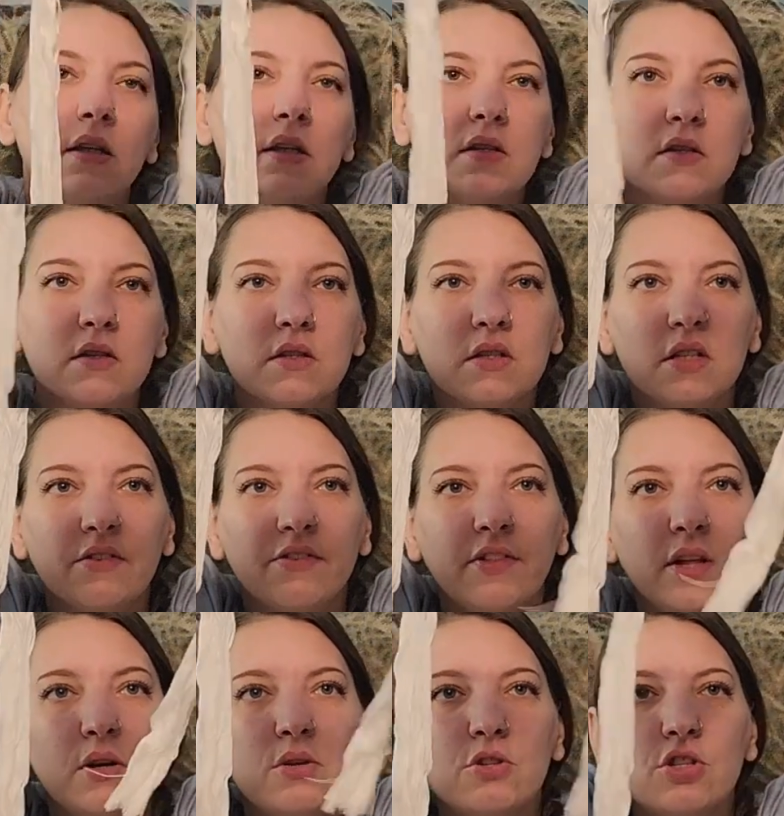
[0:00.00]
This is the
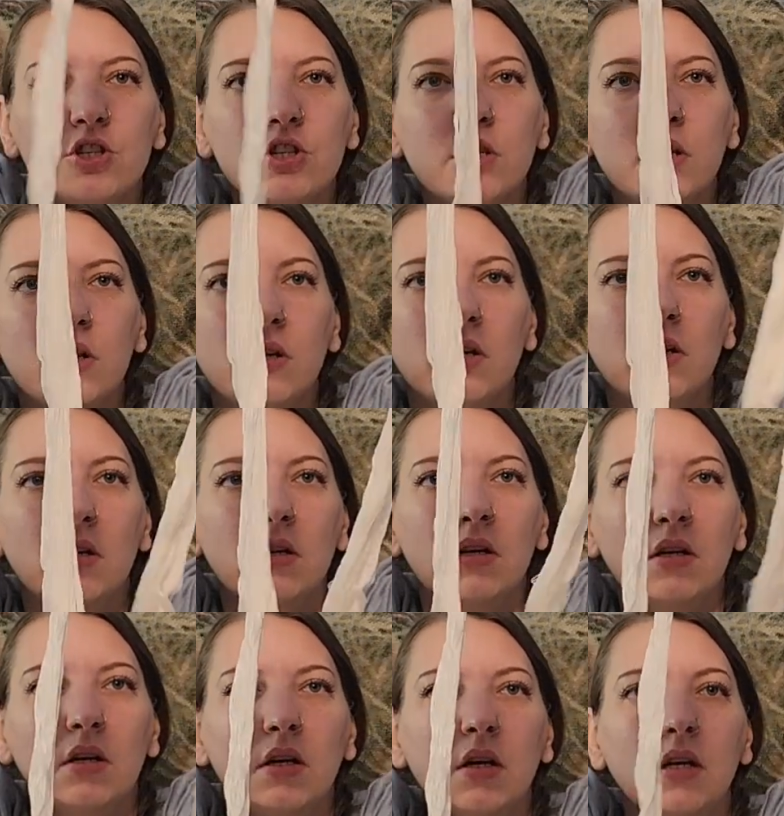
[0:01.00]
Flosh.
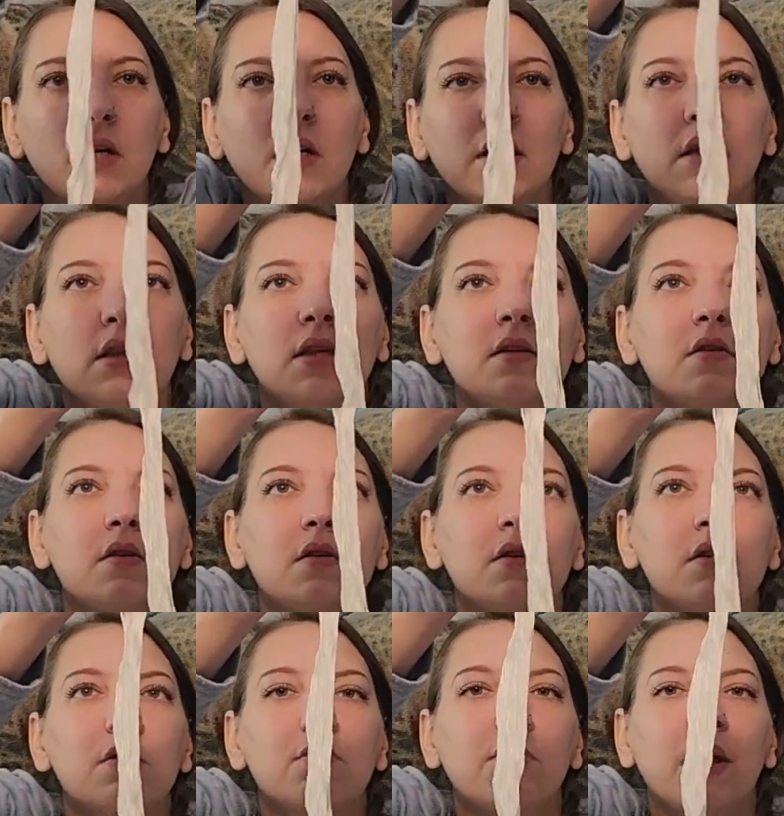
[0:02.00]
This
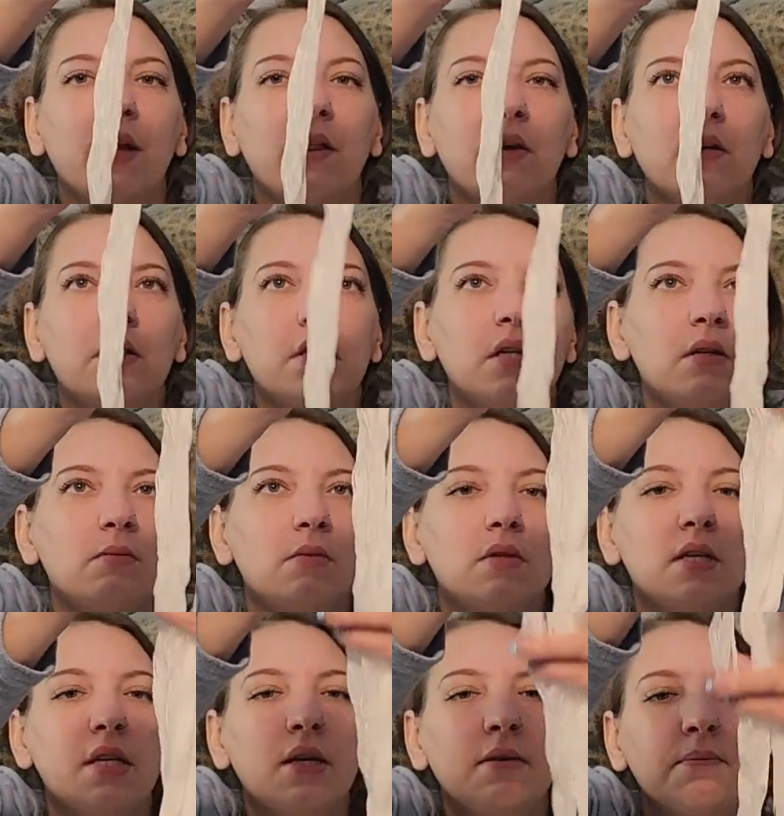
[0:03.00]
is regular
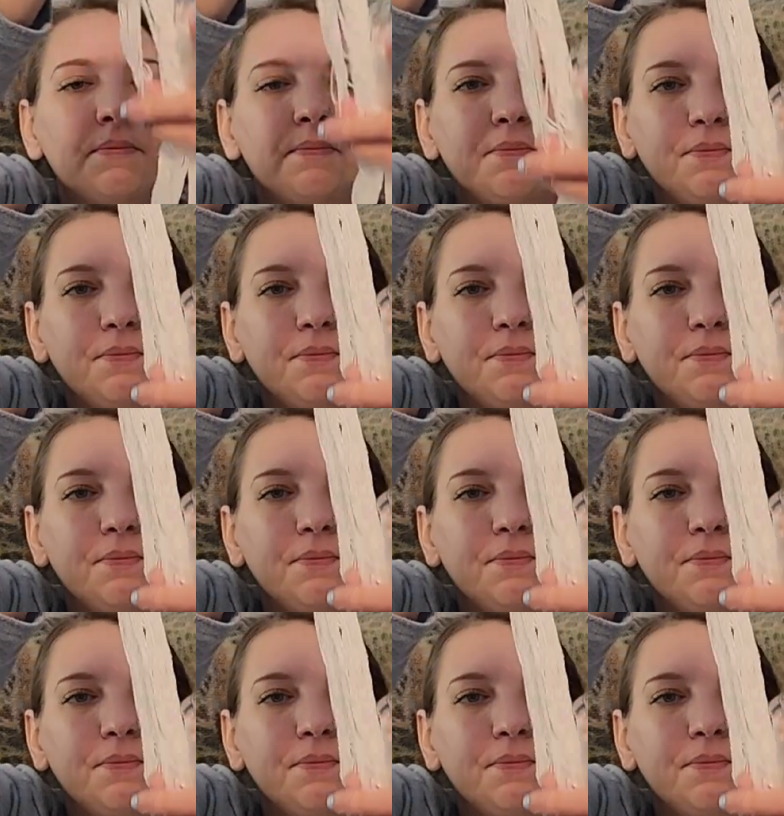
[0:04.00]
DMC.